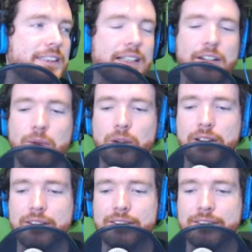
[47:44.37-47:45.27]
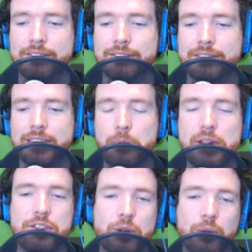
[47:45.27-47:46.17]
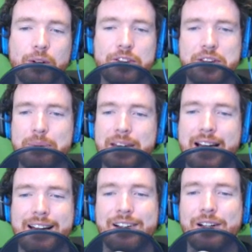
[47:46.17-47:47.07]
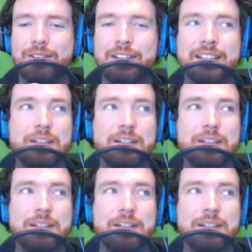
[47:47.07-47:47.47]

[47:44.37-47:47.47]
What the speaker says: what's the other one? The Peace Corps or something? I don't know.